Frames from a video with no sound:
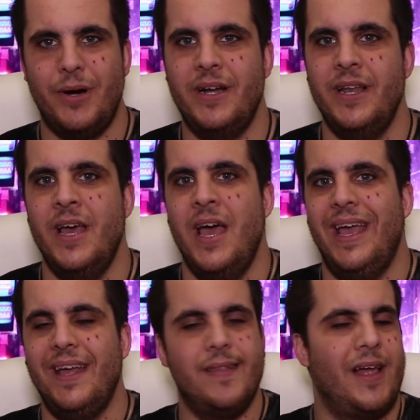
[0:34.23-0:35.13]
but
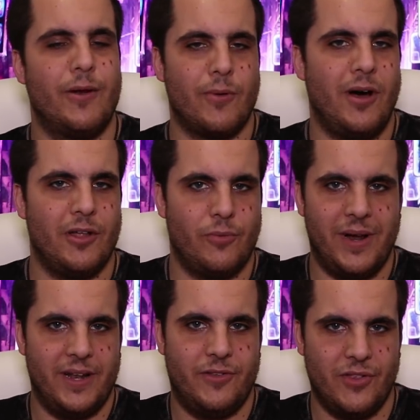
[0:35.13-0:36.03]
Eli Roth
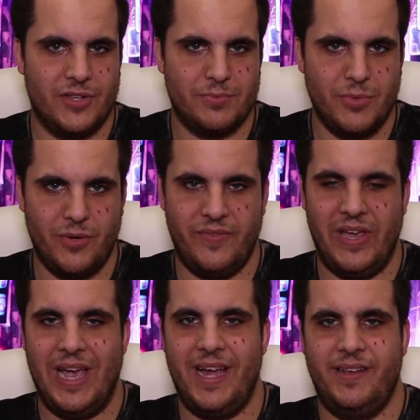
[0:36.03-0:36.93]
went into this
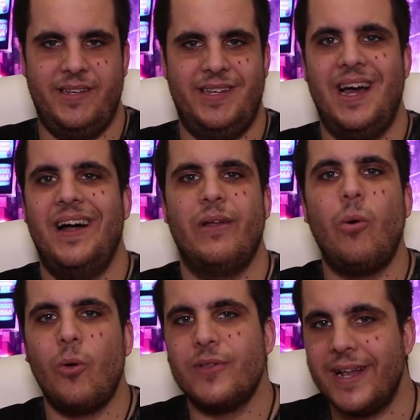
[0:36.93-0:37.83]
movie and did not
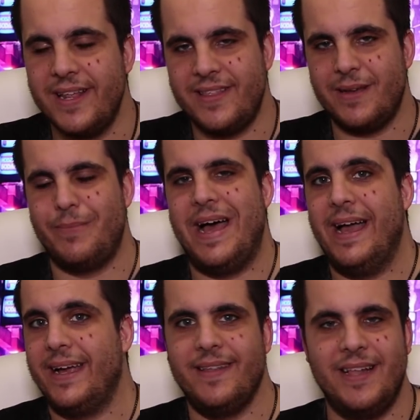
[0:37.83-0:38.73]
hold anything
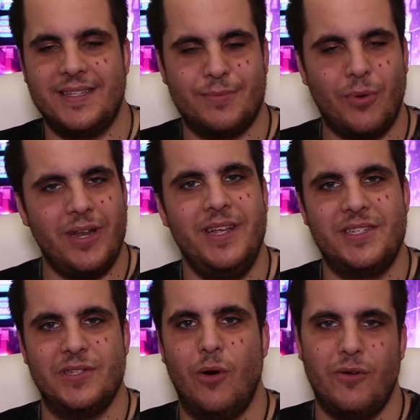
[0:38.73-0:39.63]
back, and that's what
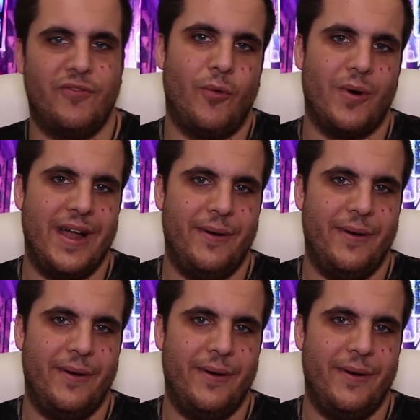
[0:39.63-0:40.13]
he's known for.